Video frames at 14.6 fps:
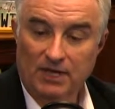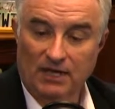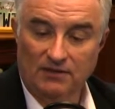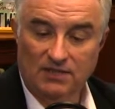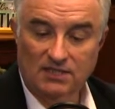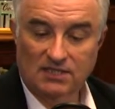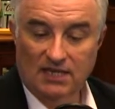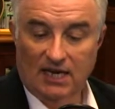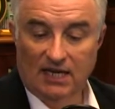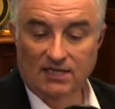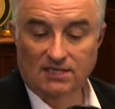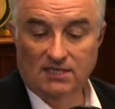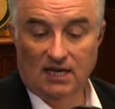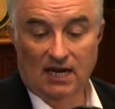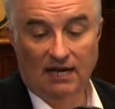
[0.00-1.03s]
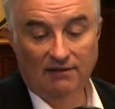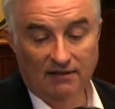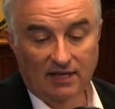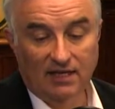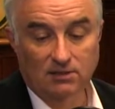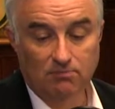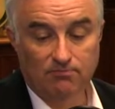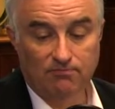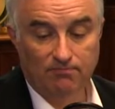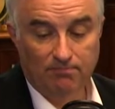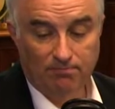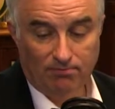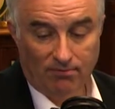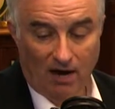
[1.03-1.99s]
In this case, I think it's
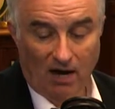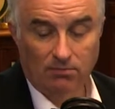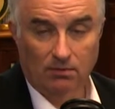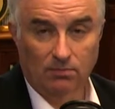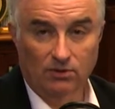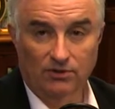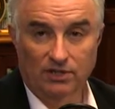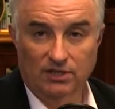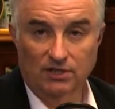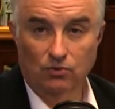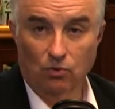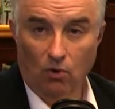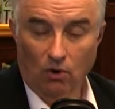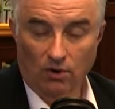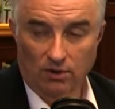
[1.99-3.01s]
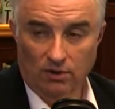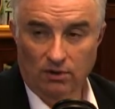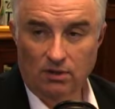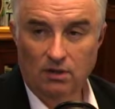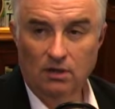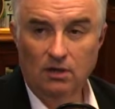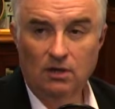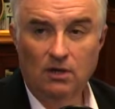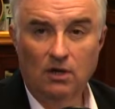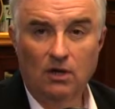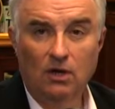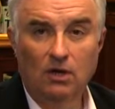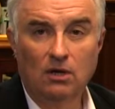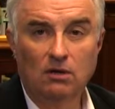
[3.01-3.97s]
probable that Norton
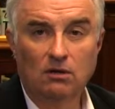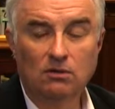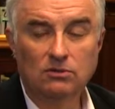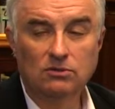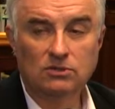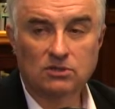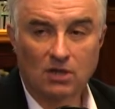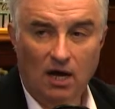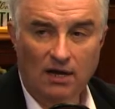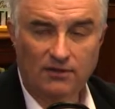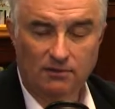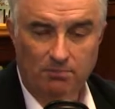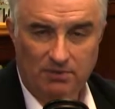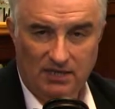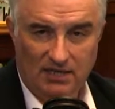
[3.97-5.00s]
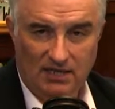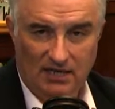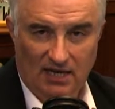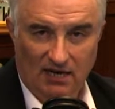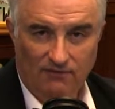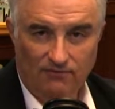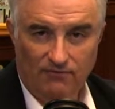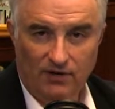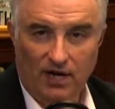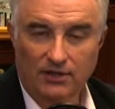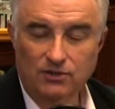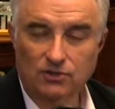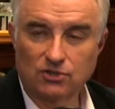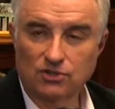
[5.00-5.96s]
saw the PDF,
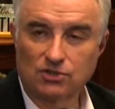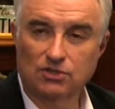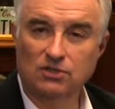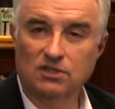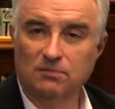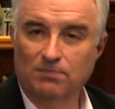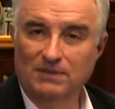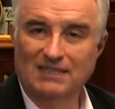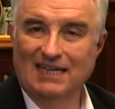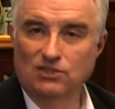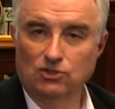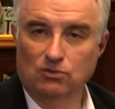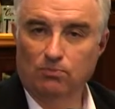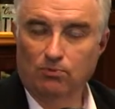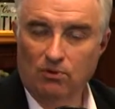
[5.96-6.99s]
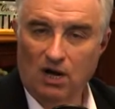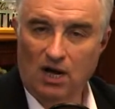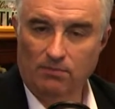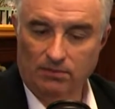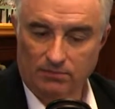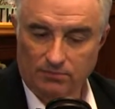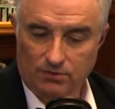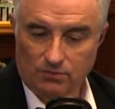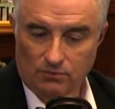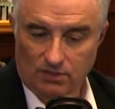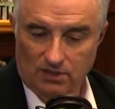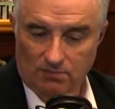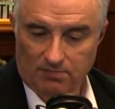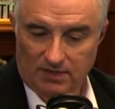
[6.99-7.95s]
understood the potential problems
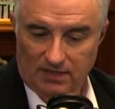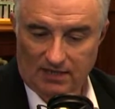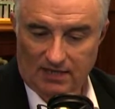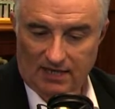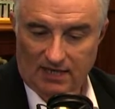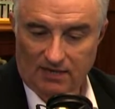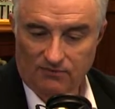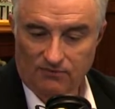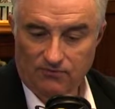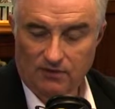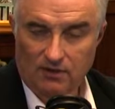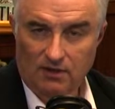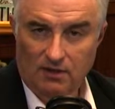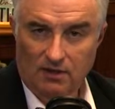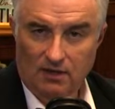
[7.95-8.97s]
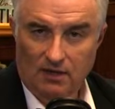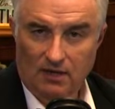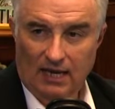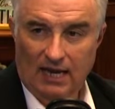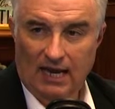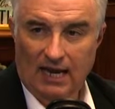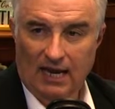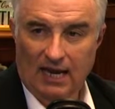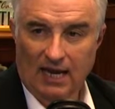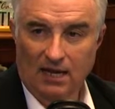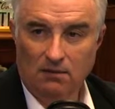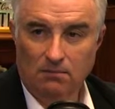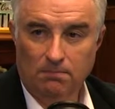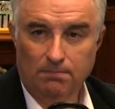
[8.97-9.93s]
with the PDF,
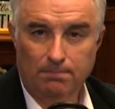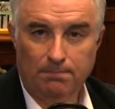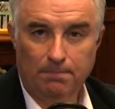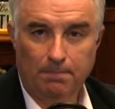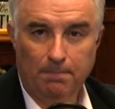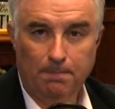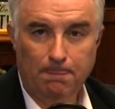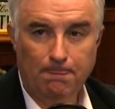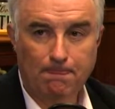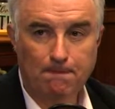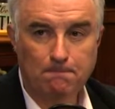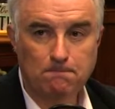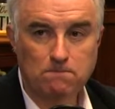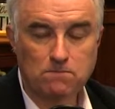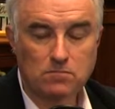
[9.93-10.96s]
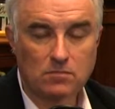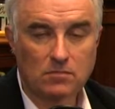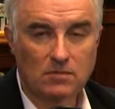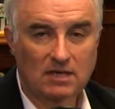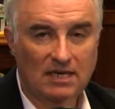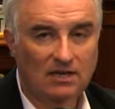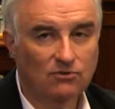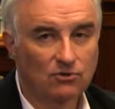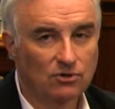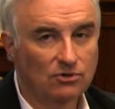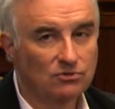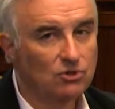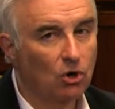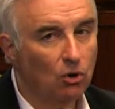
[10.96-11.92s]
and
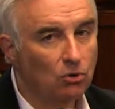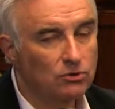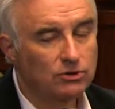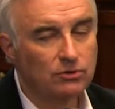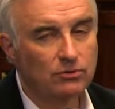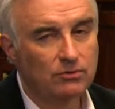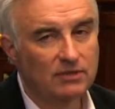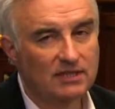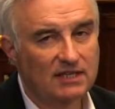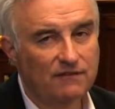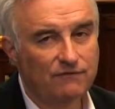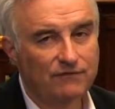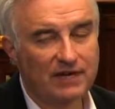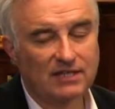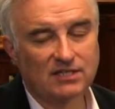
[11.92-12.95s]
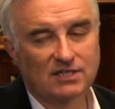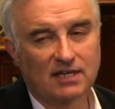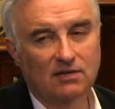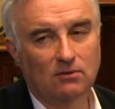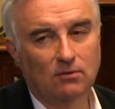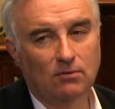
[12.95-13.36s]
either told you that they fixed it